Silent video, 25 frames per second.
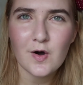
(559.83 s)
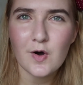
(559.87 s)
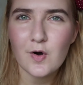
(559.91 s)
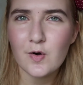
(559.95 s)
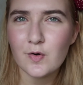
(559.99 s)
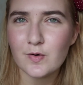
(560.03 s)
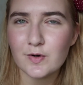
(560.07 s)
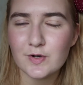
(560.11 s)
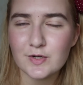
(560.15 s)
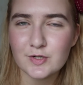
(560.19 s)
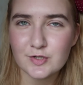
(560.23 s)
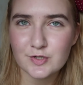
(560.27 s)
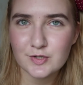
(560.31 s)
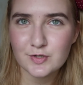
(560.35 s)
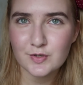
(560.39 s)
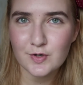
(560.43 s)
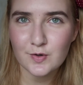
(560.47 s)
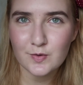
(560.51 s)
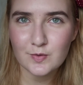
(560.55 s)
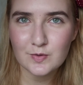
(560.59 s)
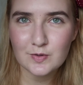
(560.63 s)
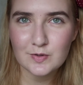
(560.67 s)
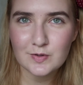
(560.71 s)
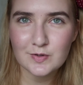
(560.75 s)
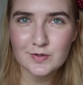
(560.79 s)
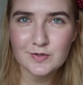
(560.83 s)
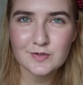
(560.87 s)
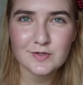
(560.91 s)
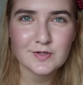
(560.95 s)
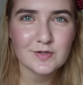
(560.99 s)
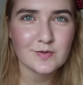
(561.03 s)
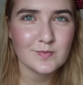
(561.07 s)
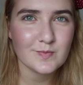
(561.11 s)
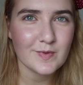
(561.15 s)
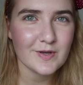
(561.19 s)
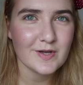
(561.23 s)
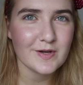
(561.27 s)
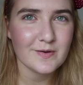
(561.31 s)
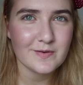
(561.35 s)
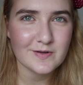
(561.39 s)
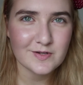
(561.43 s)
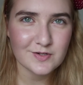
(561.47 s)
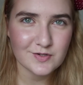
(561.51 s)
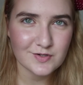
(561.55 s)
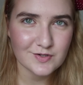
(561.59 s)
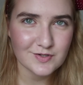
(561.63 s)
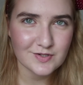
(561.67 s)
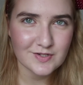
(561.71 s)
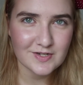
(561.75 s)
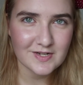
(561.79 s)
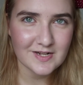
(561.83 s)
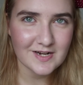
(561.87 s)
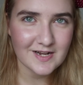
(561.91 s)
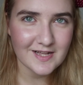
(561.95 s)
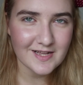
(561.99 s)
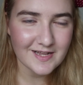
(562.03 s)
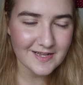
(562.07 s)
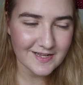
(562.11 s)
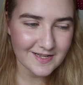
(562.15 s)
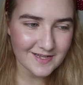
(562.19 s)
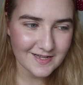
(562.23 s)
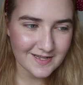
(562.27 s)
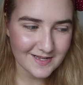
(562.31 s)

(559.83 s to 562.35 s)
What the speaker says: orange and gold look. So this may go interestingly.